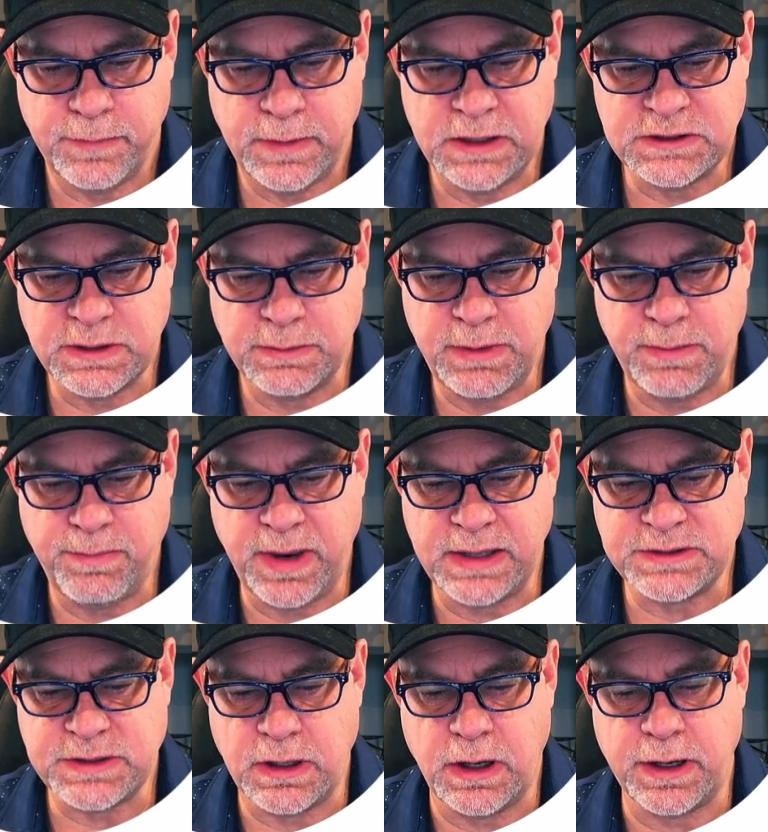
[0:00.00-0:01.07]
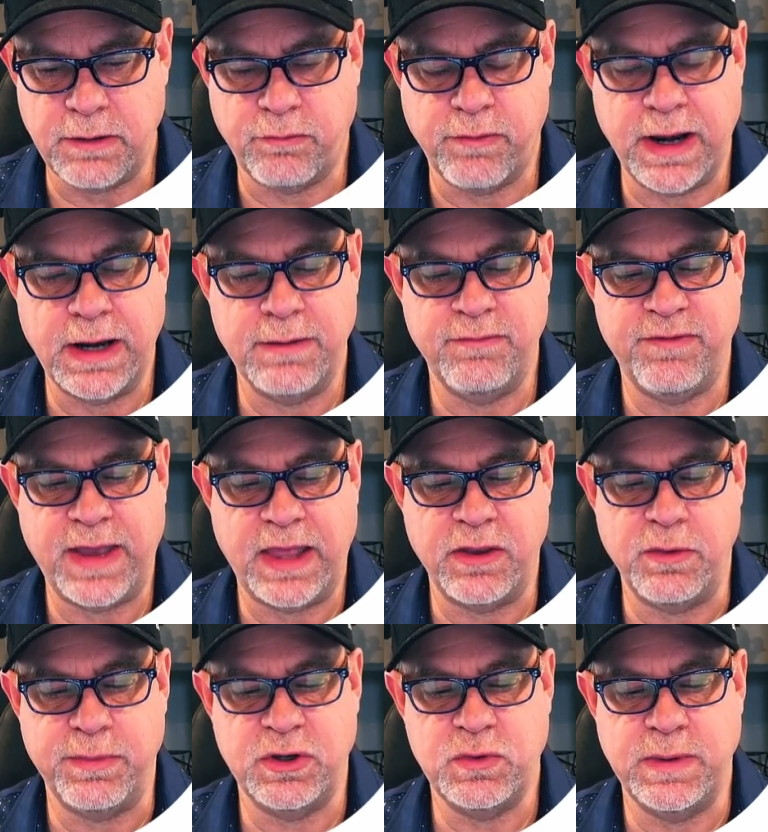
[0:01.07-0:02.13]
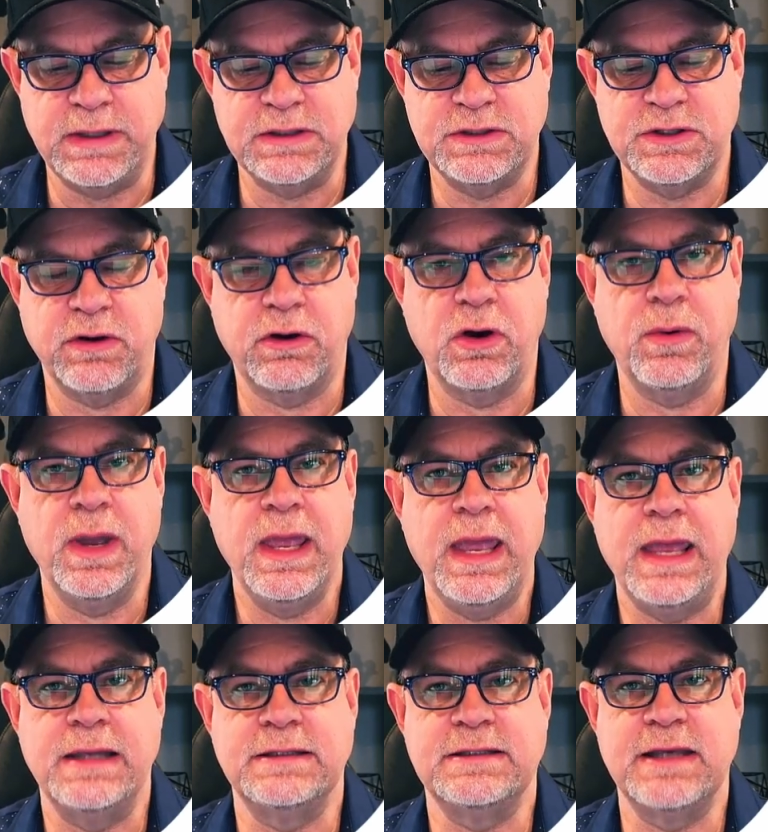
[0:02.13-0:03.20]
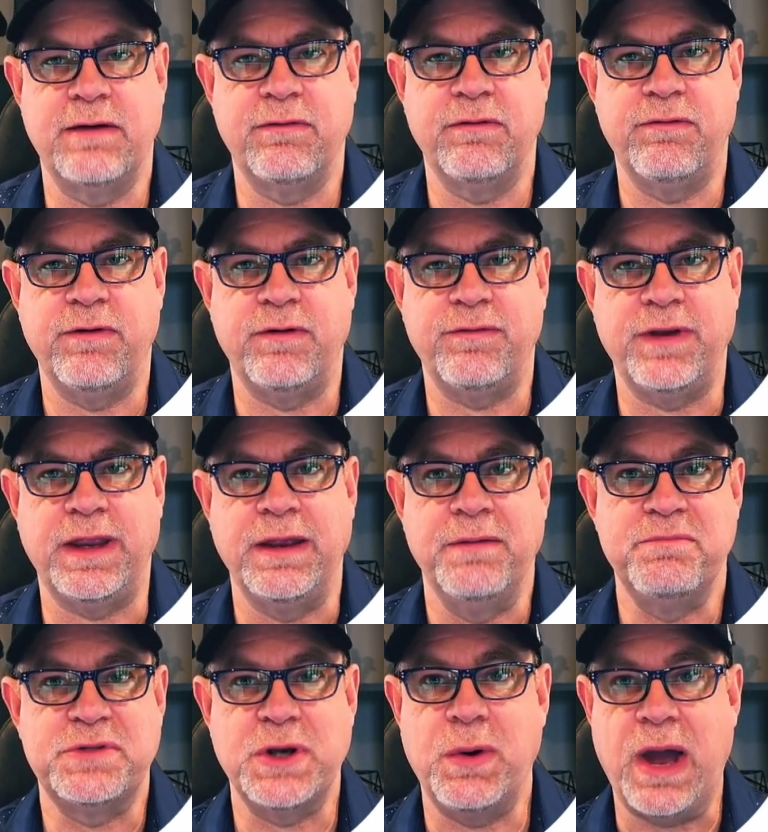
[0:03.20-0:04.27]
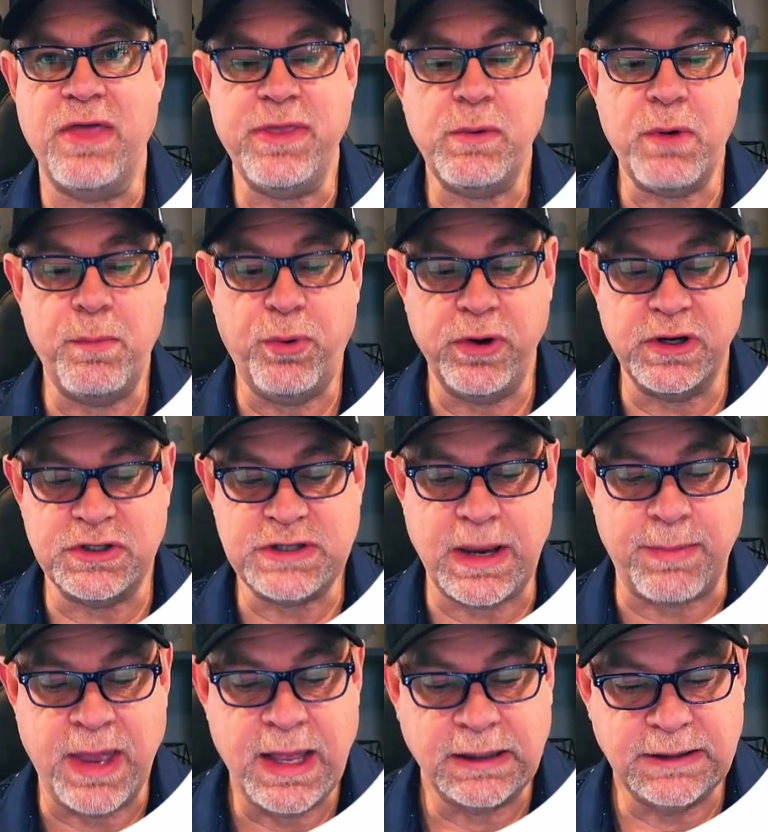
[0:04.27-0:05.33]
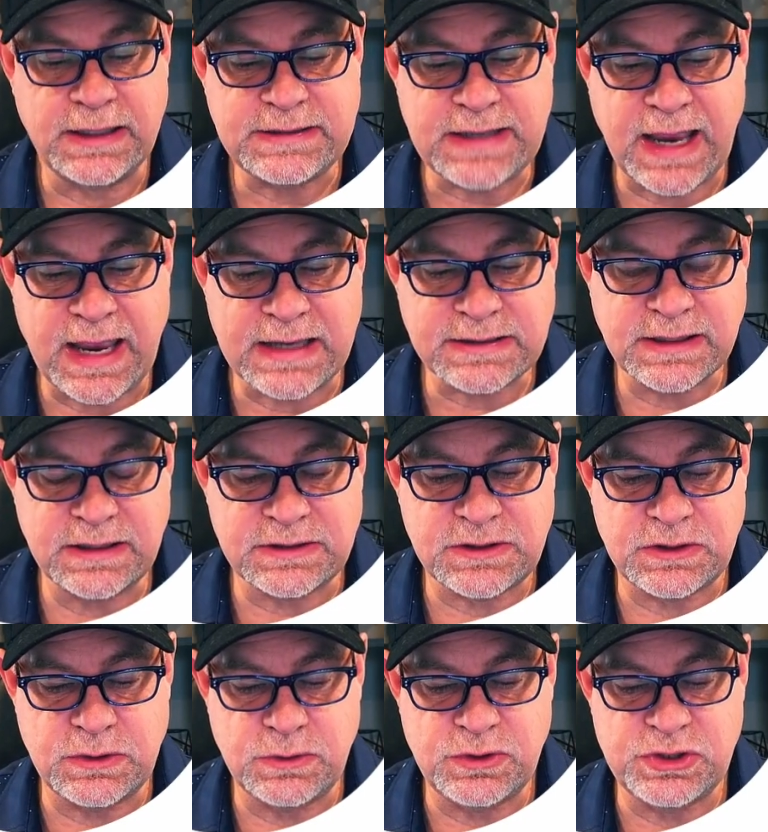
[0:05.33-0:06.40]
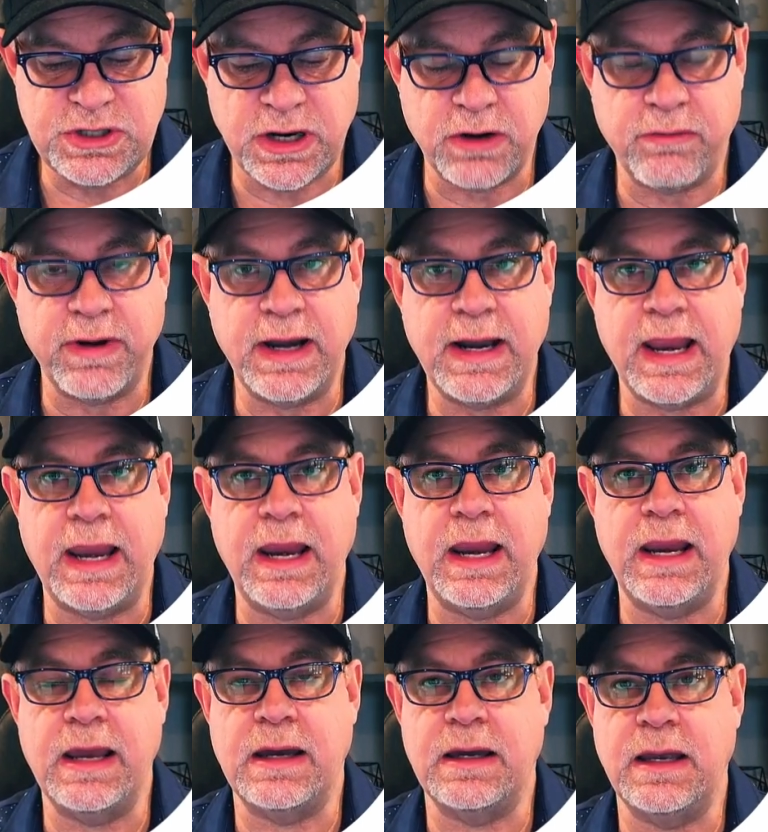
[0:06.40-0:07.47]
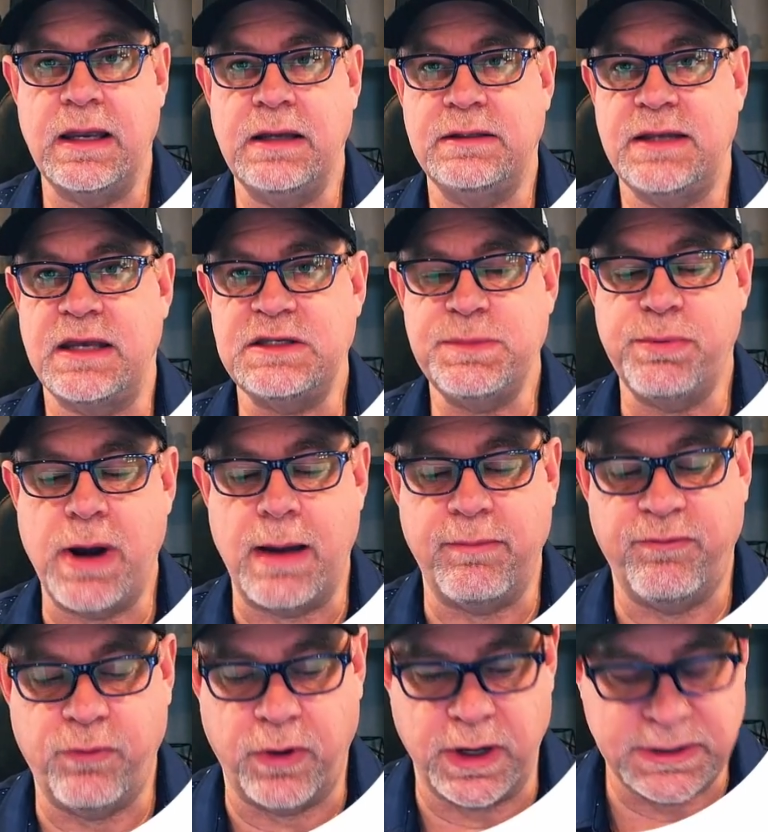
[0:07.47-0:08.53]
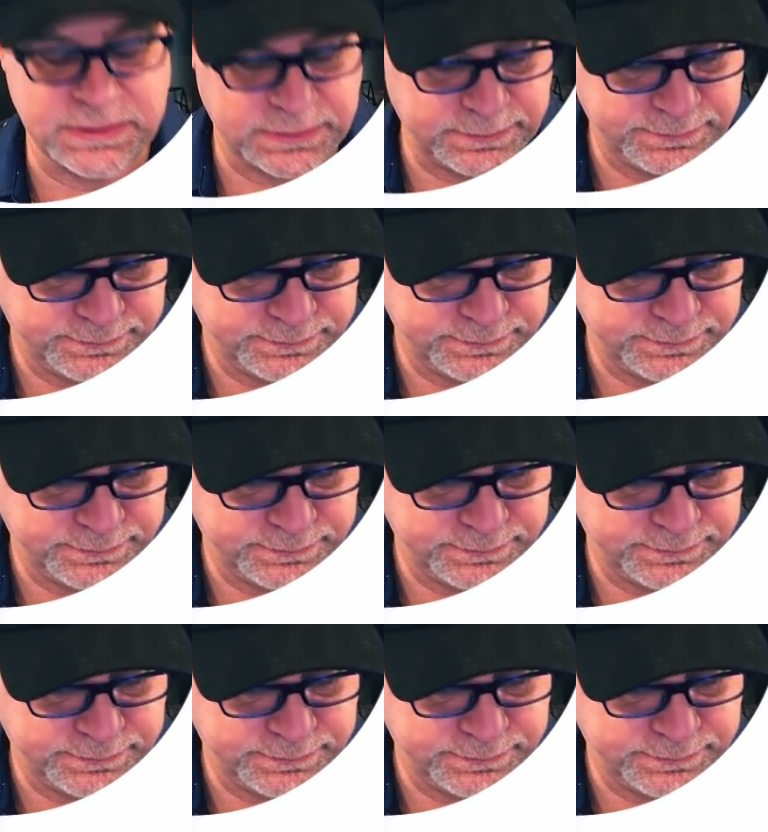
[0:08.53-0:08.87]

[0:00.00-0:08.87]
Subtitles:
is going to be based on a random value between 0 and 750. So I think we're in pretty good shape. Let's ask it to generate a test prompt for us.